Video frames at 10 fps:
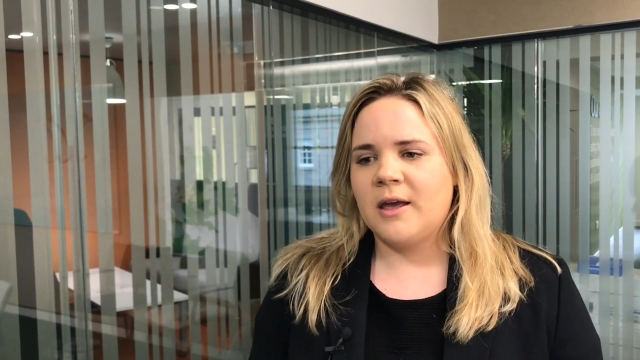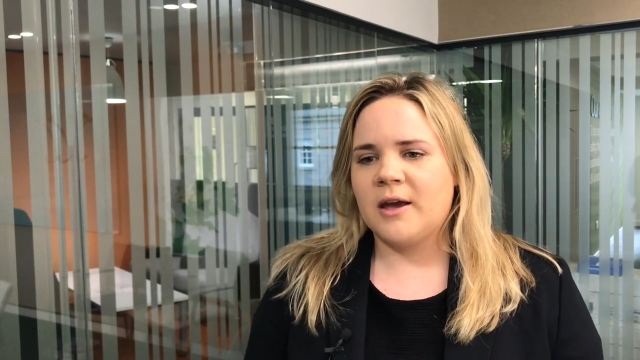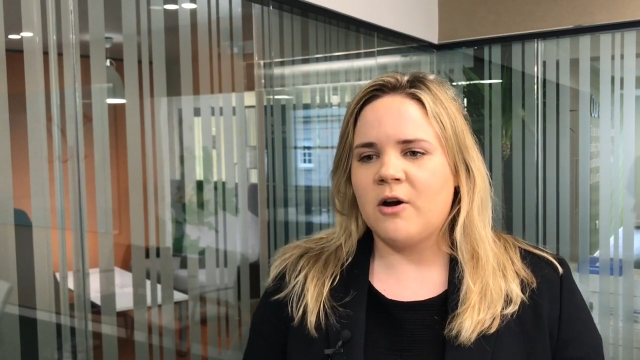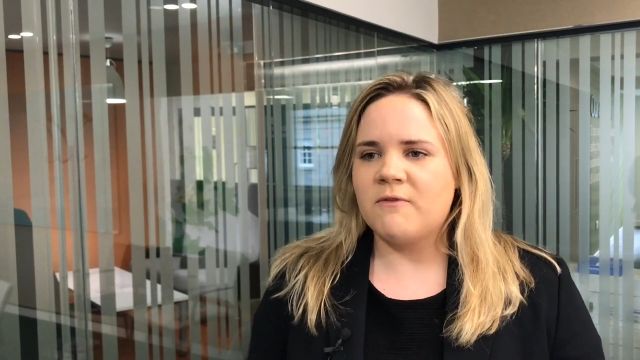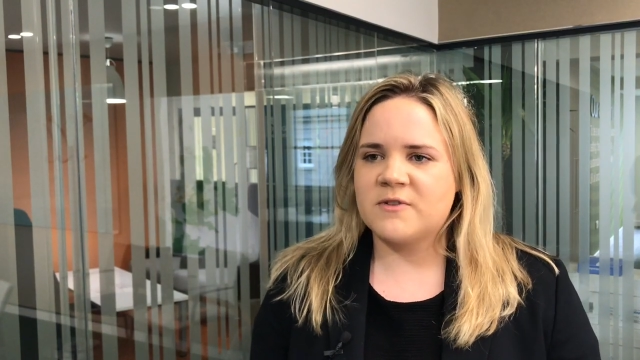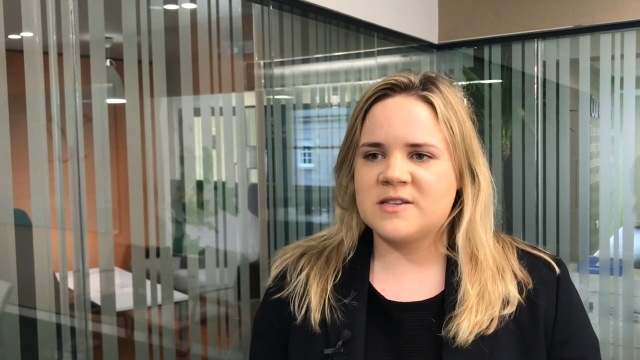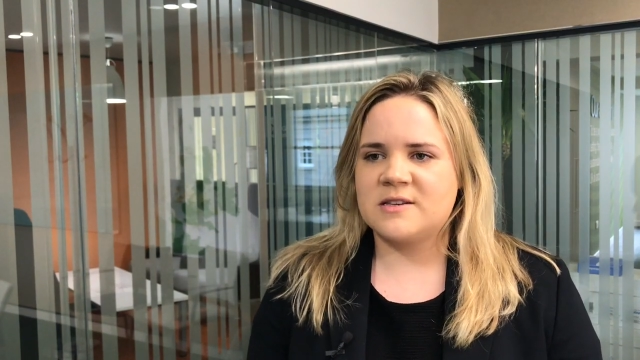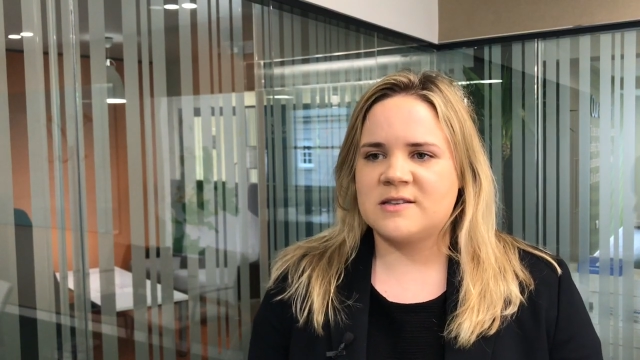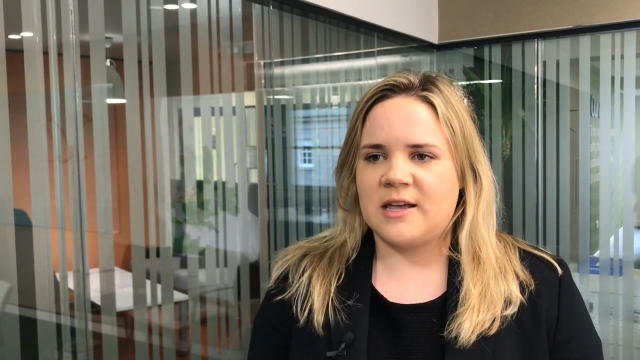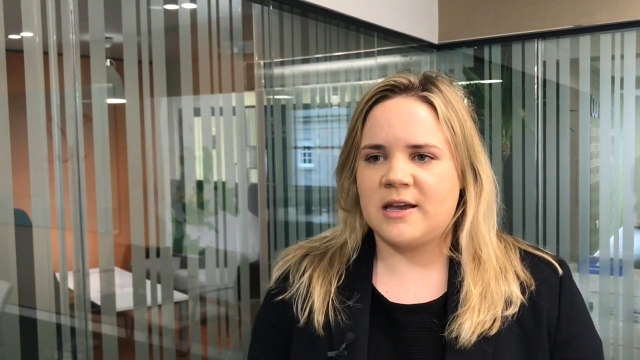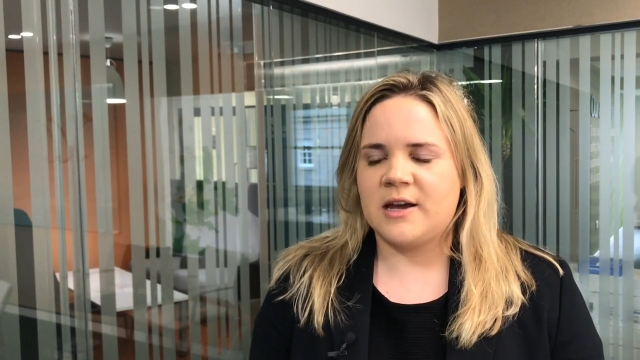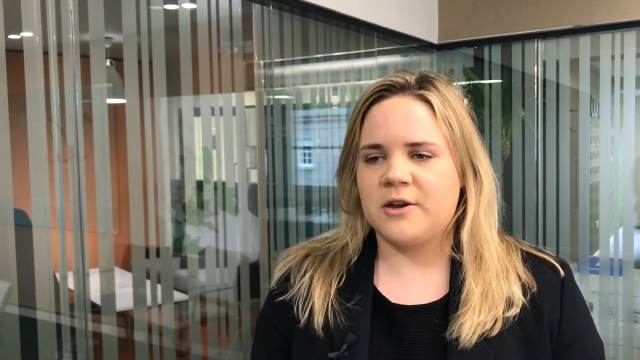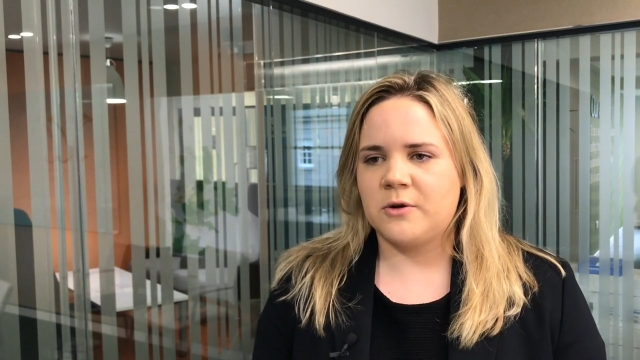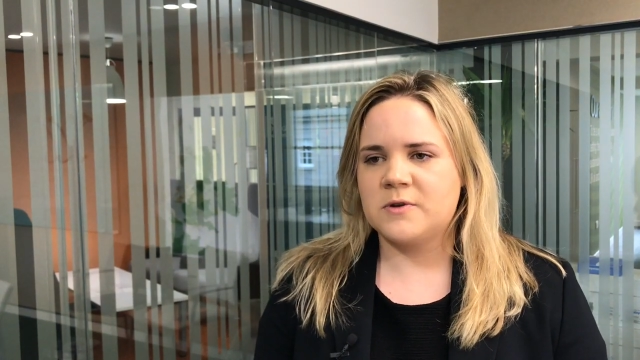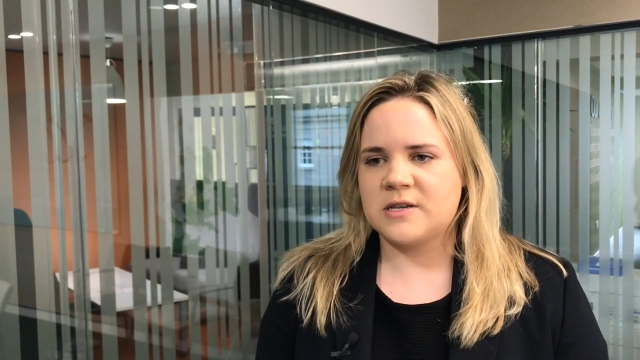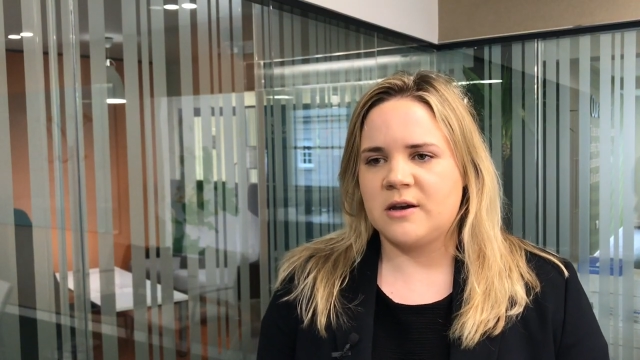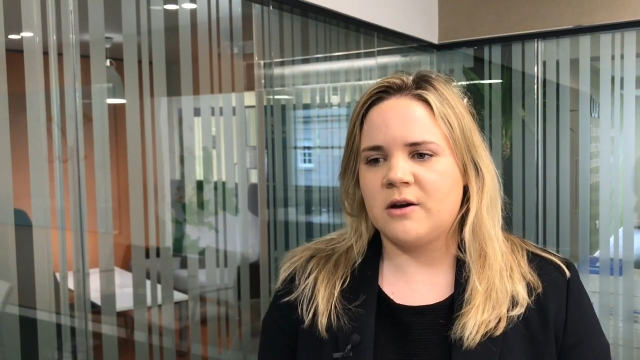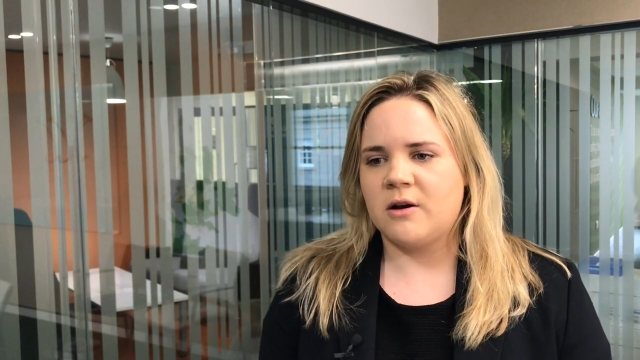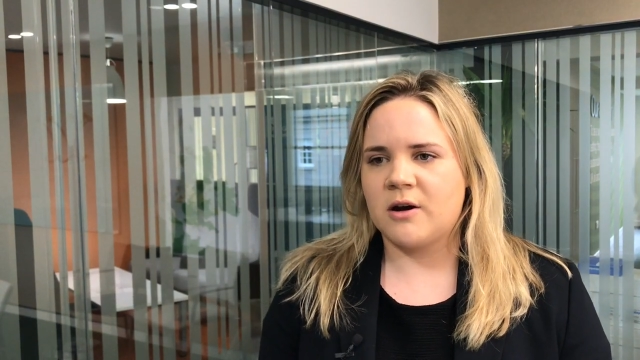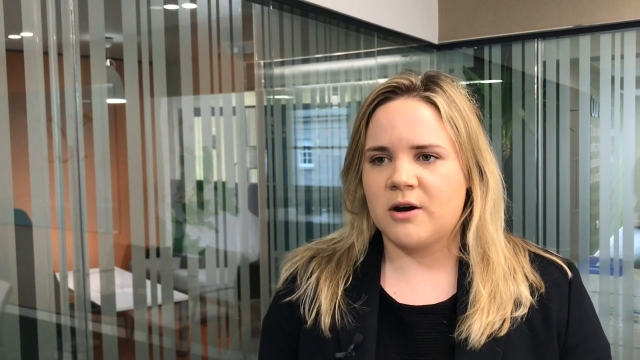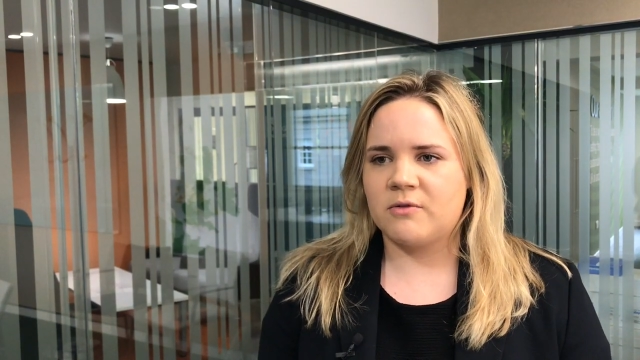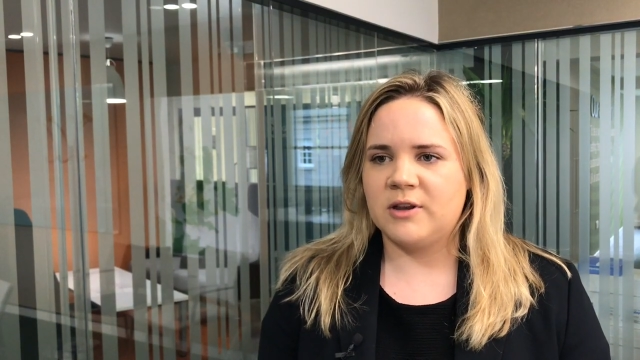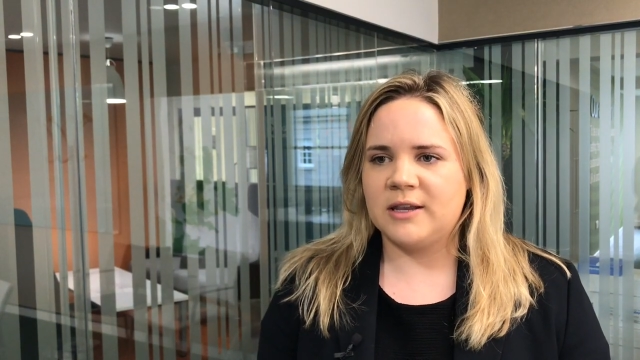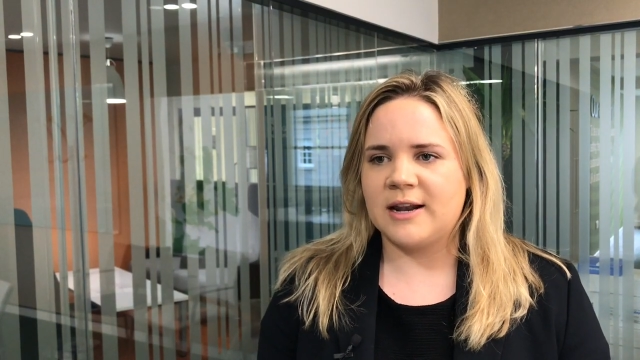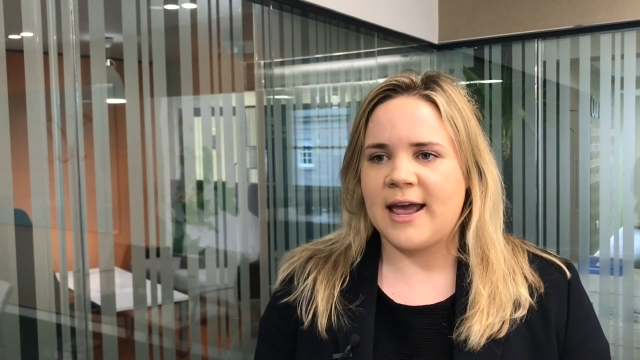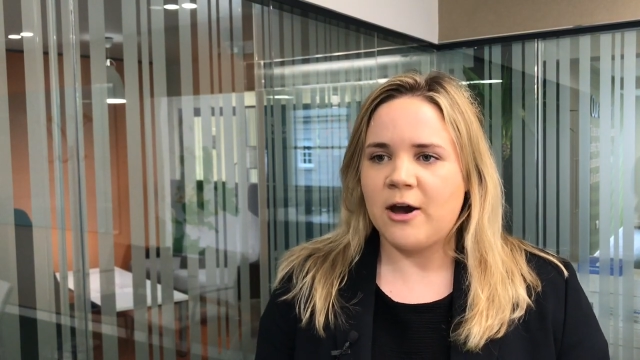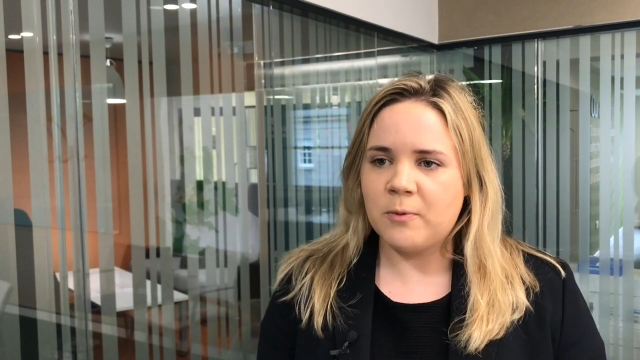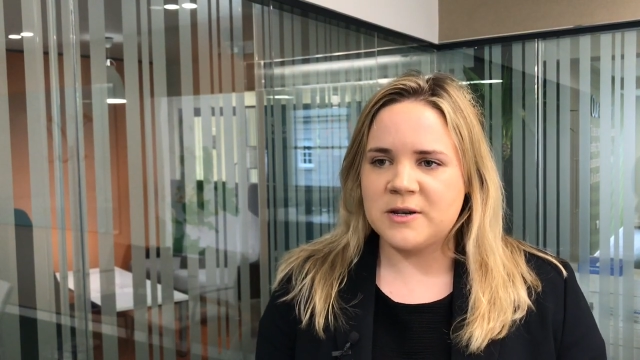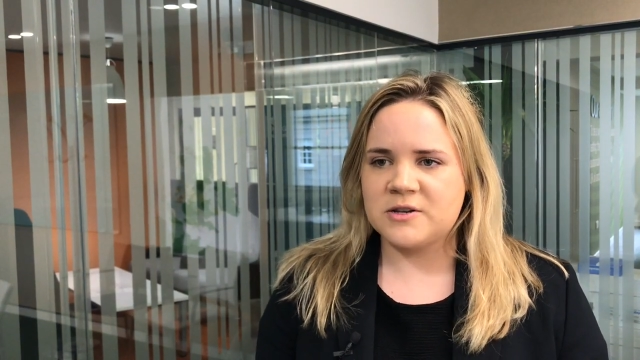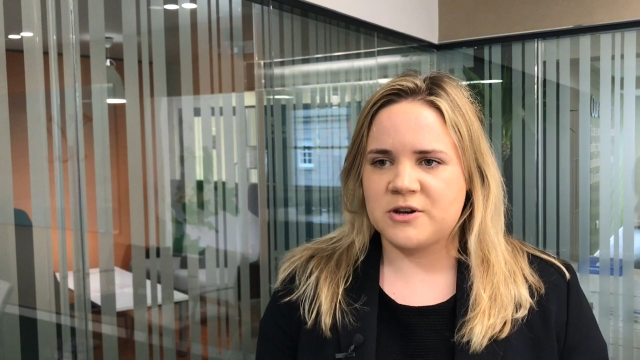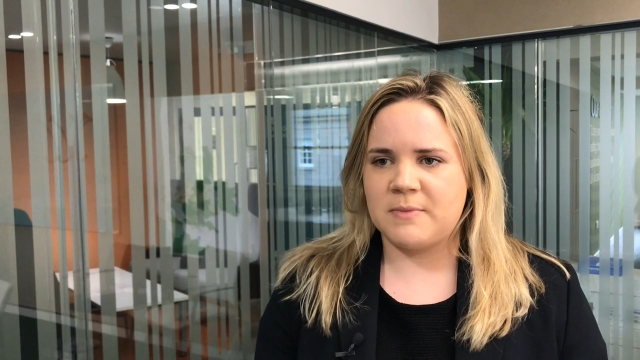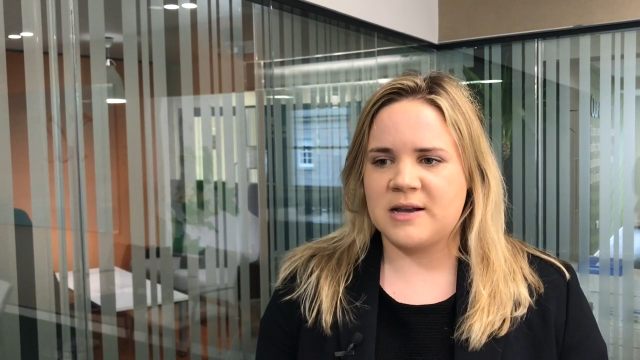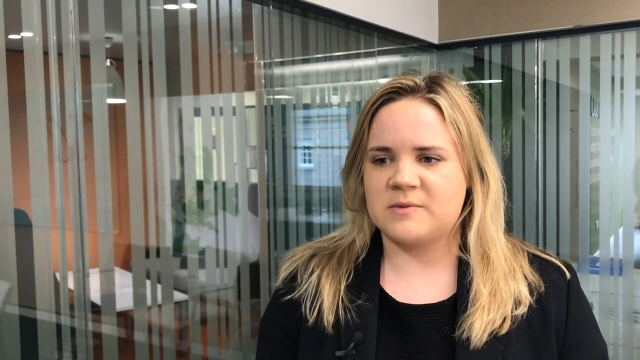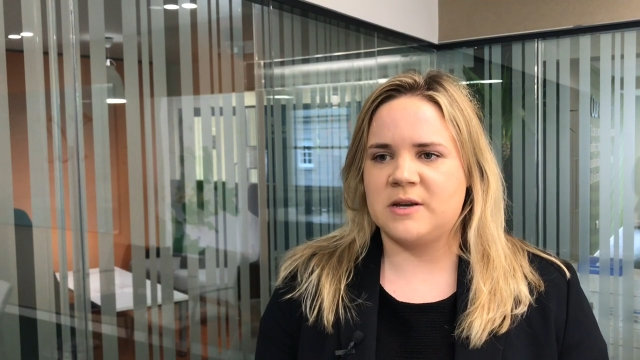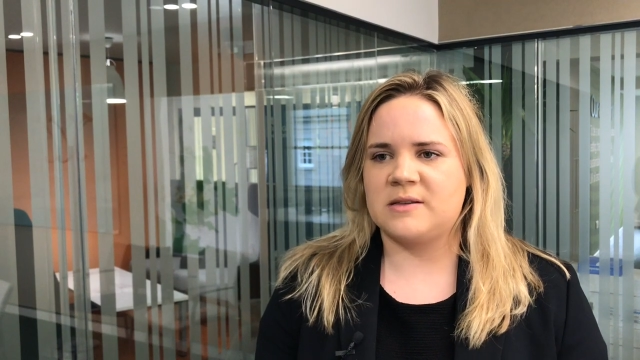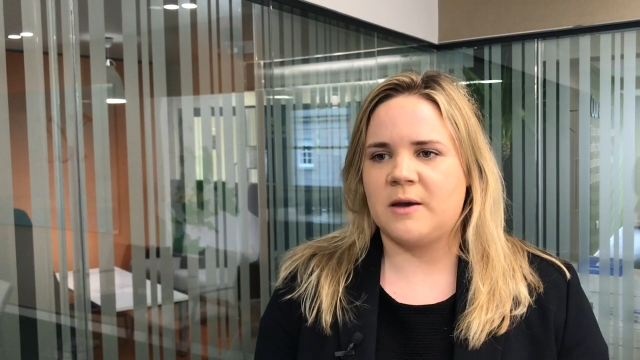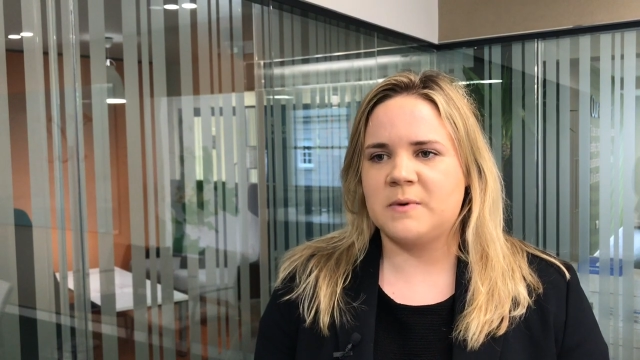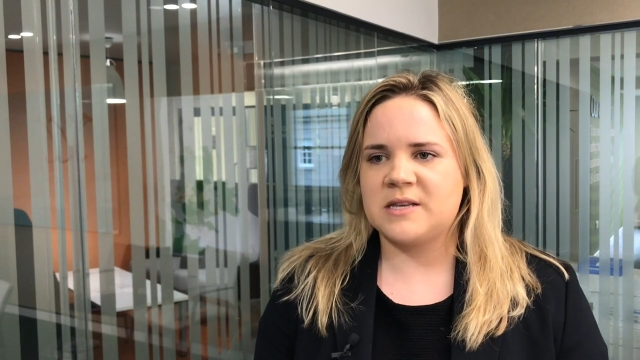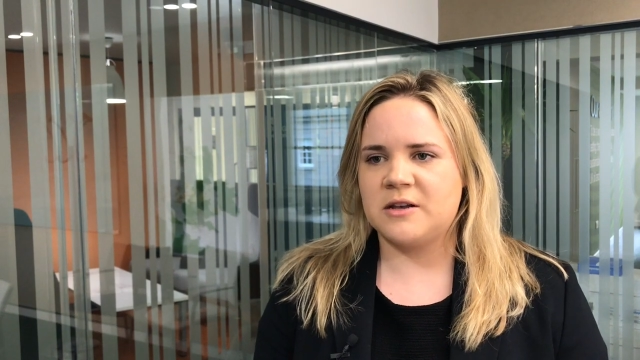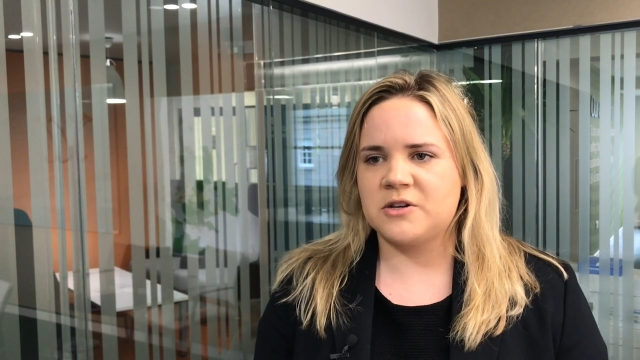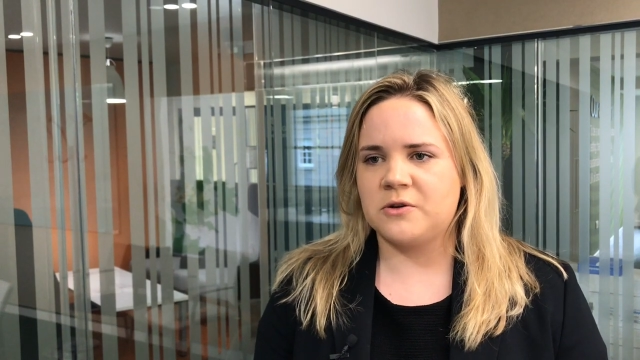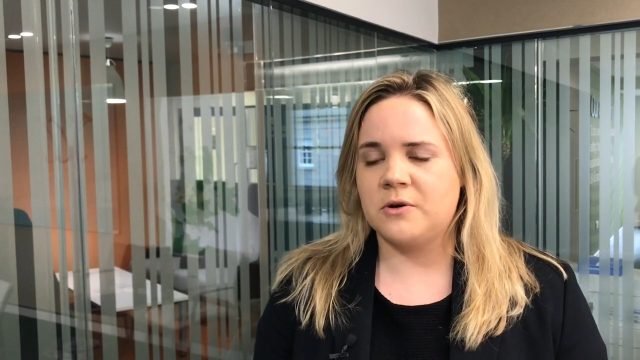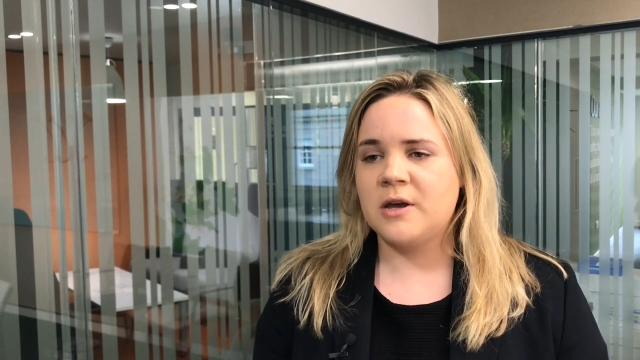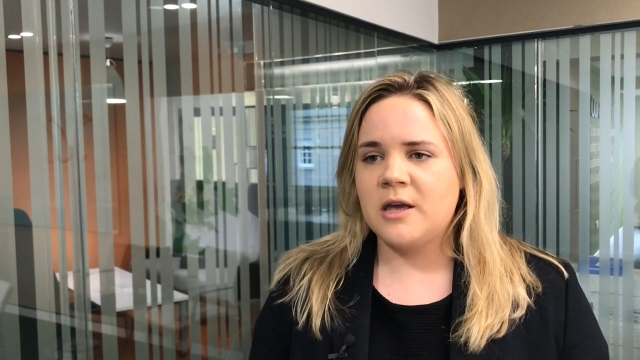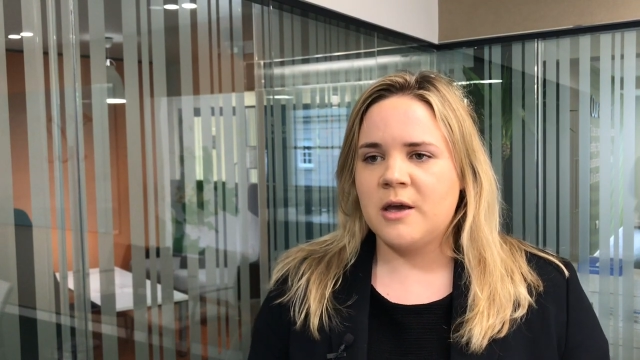And conferences like ICOTA are really going to help industry maximise that potential